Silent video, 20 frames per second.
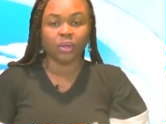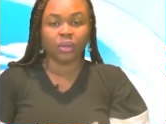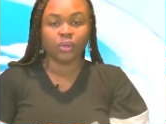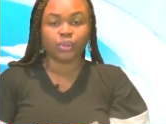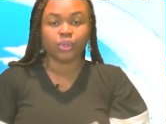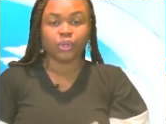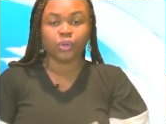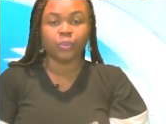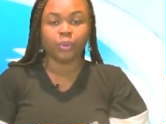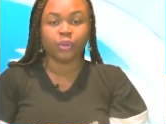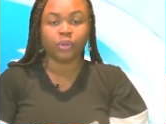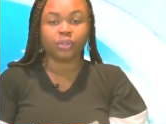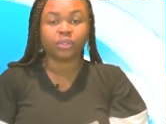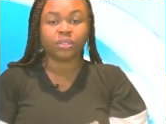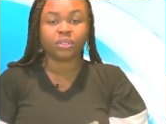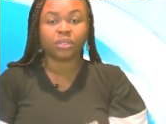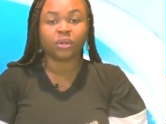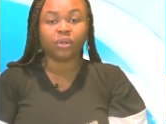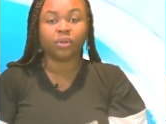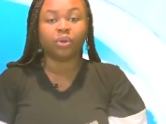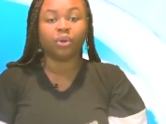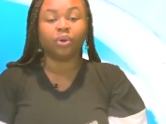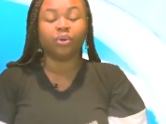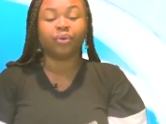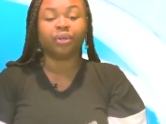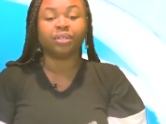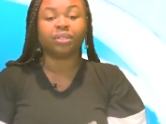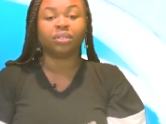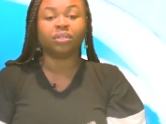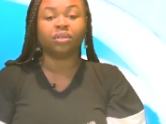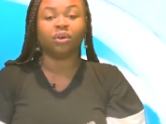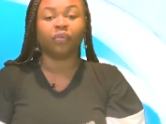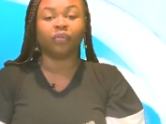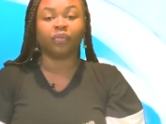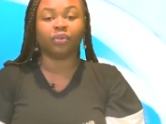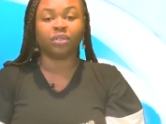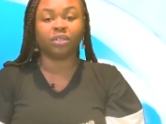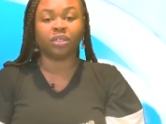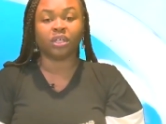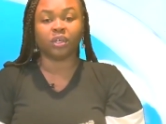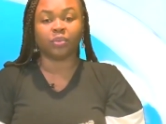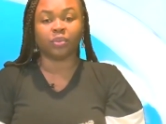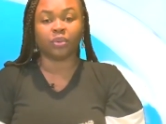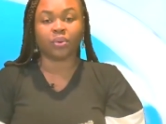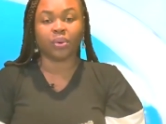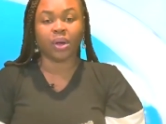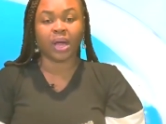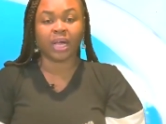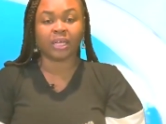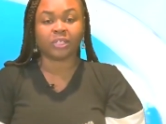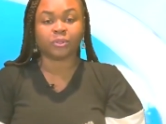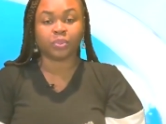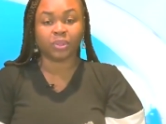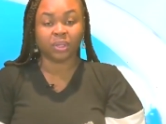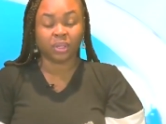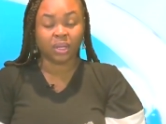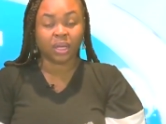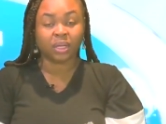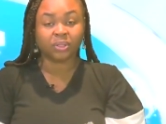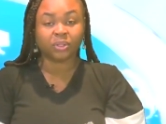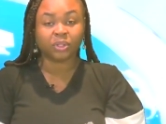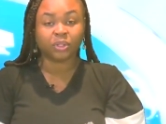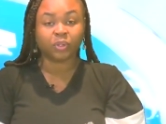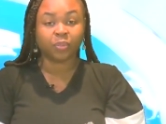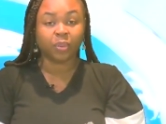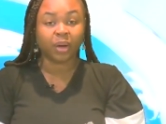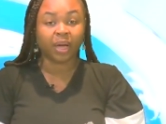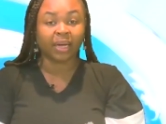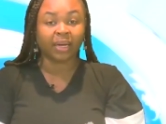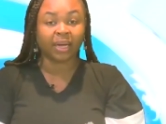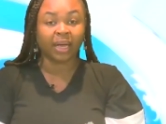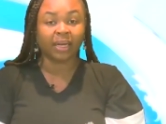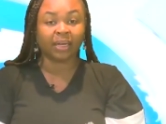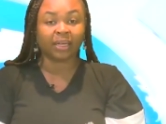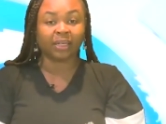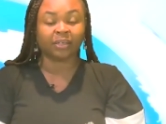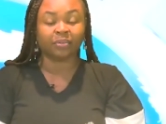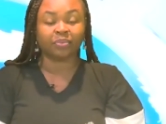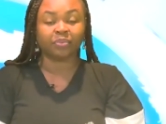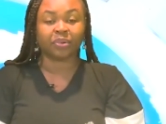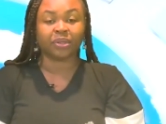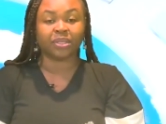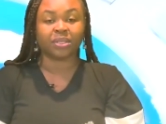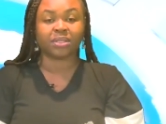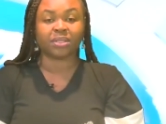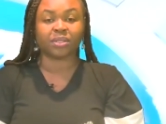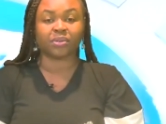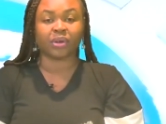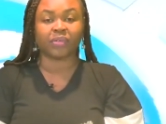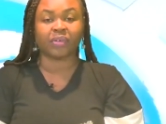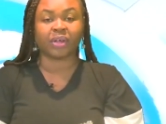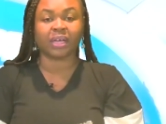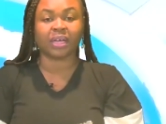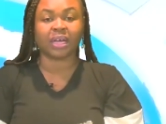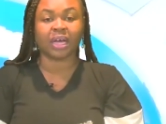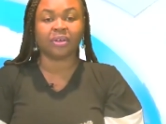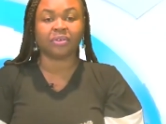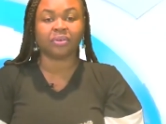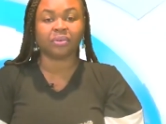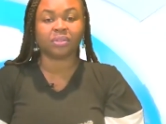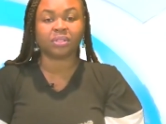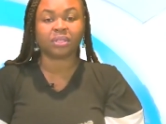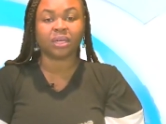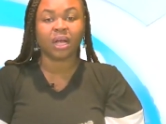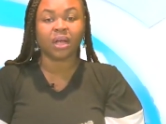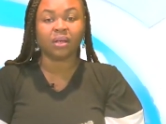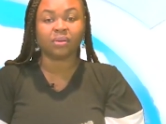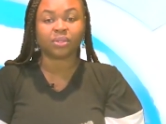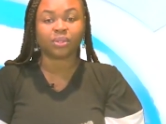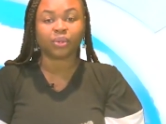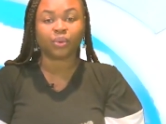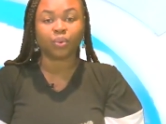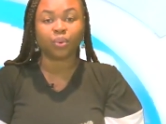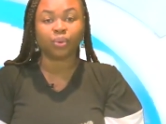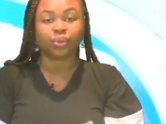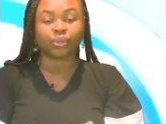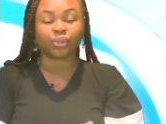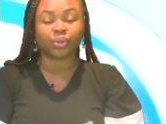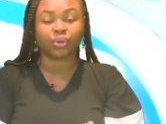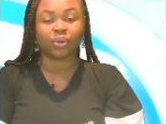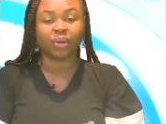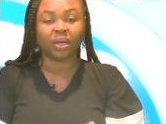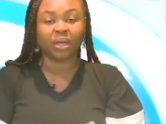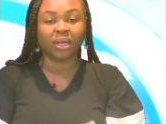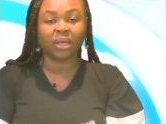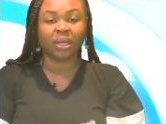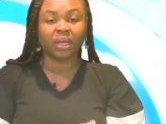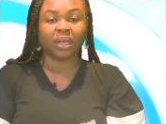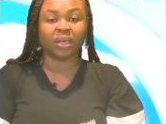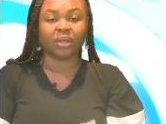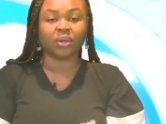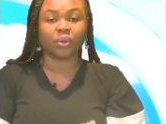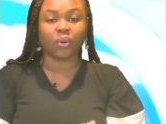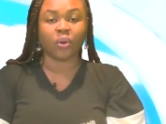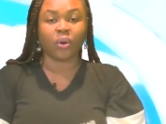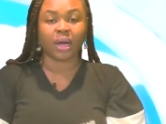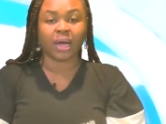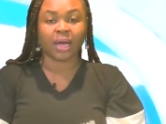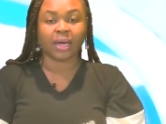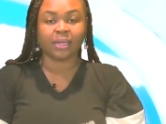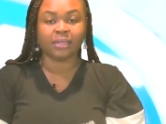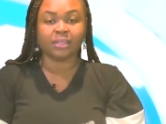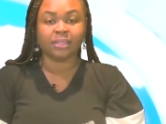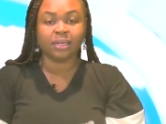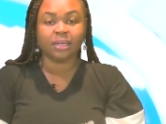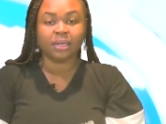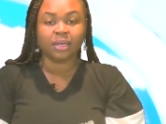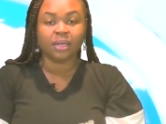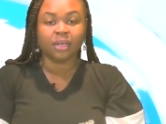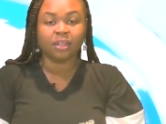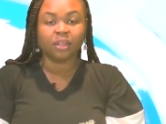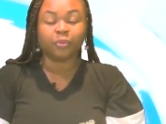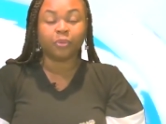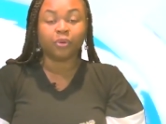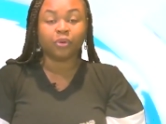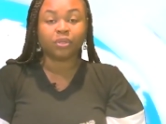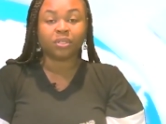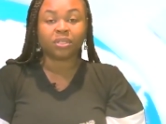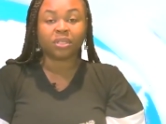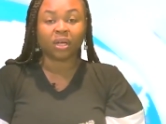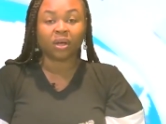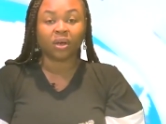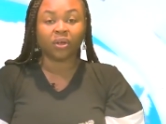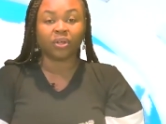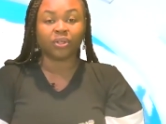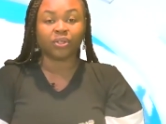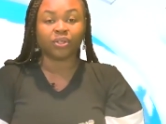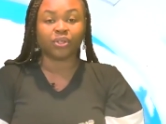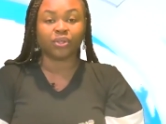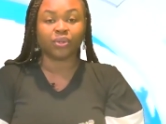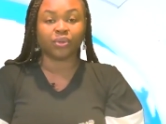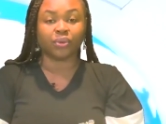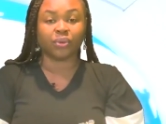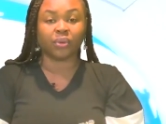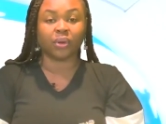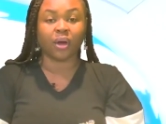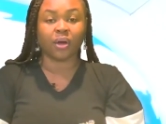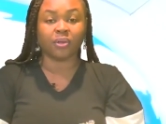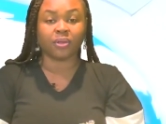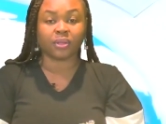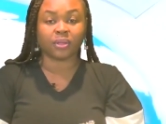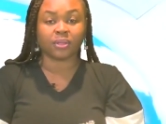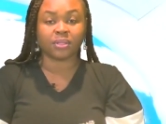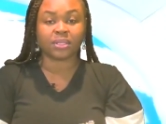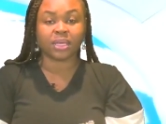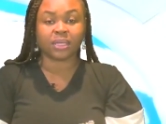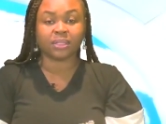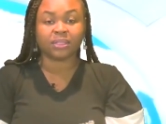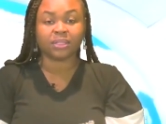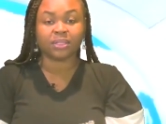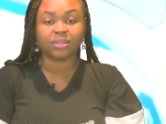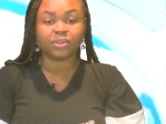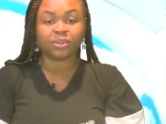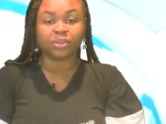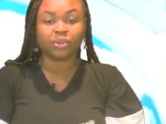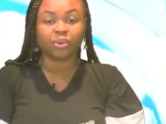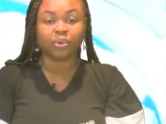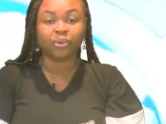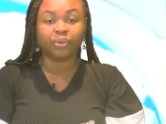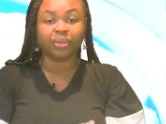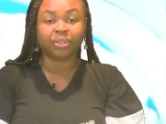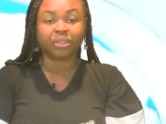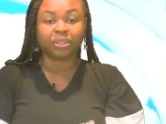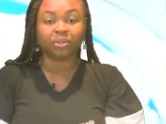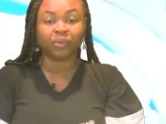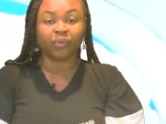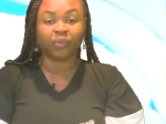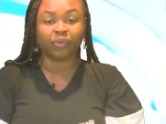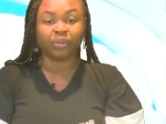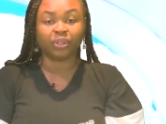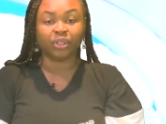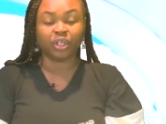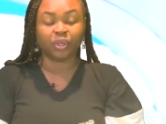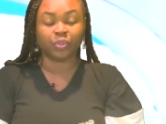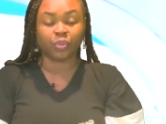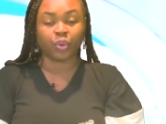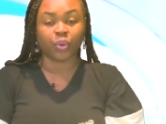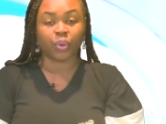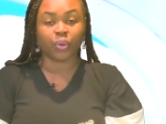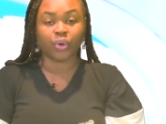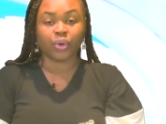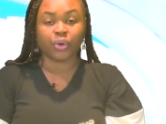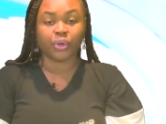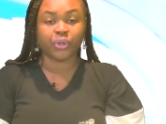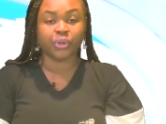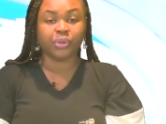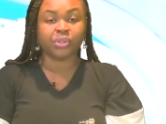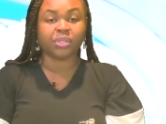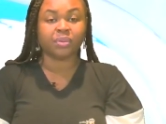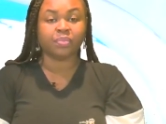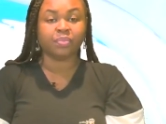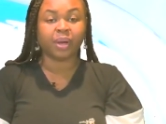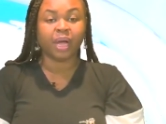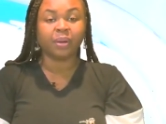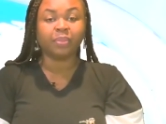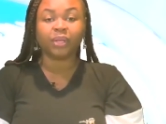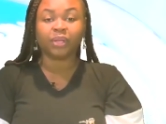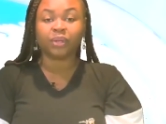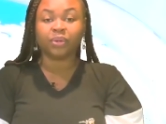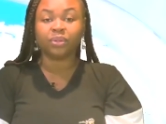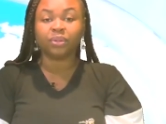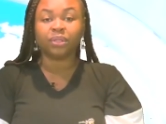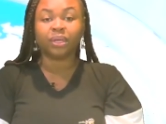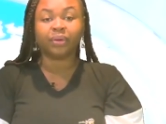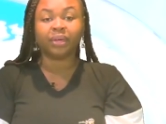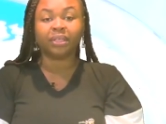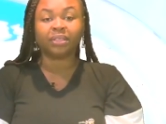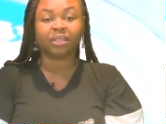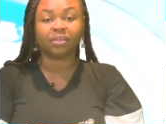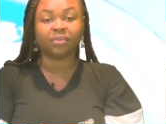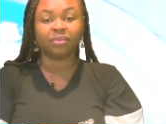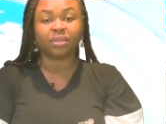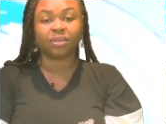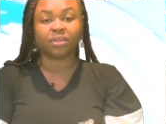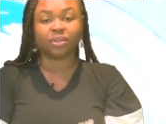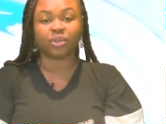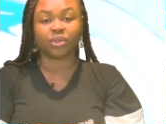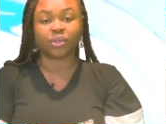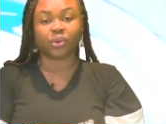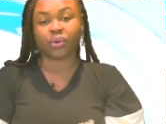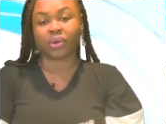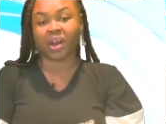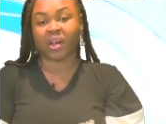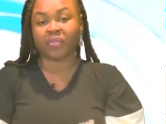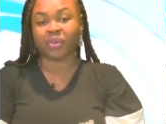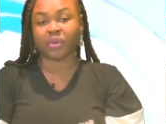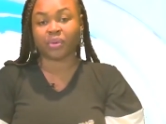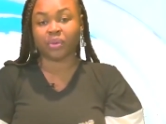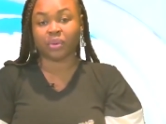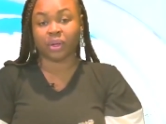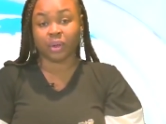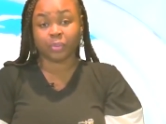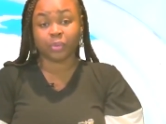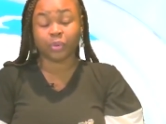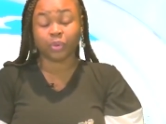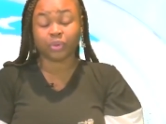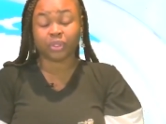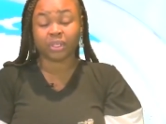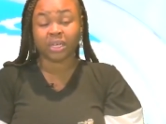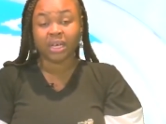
Two books on the origin of Ndibu has been launched by an Anglican priest, Reverend Canon Charles Ekweozor, in Awka. The books, according to the author, centers on the origin of Ndibu, using biblical narratives, geographical approach,